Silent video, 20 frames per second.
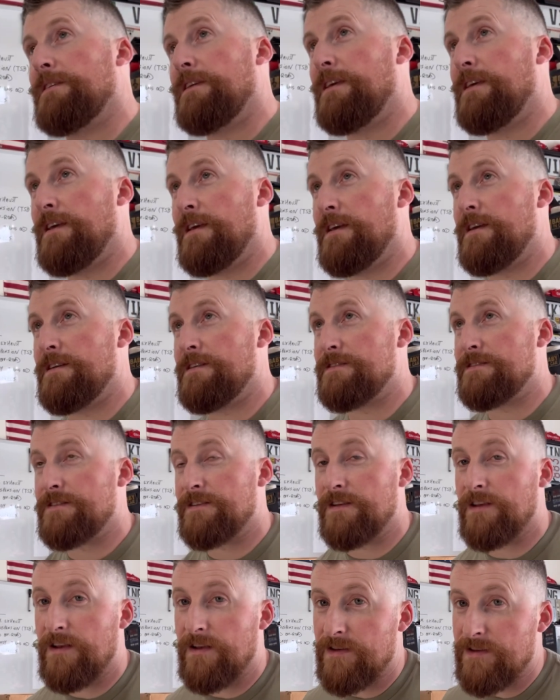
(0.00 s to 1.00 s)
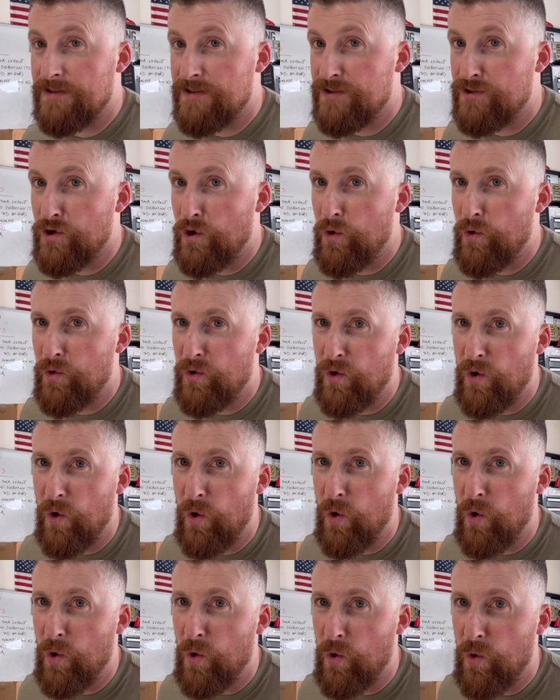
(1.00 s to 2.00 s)
He is so
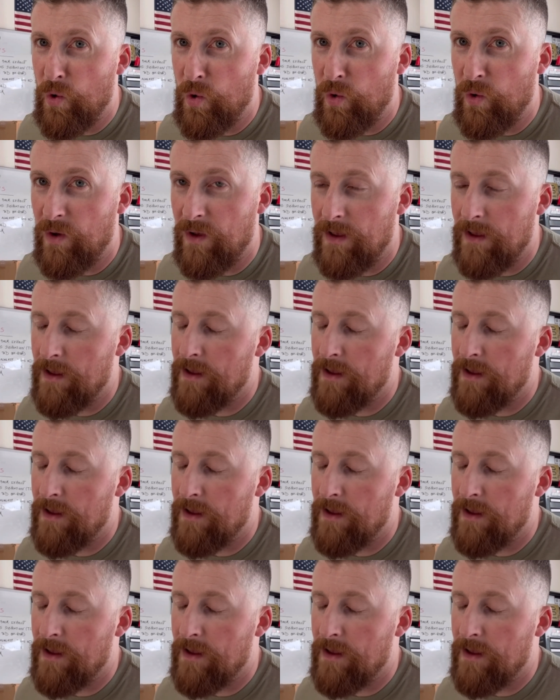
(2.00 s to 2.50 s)
cool.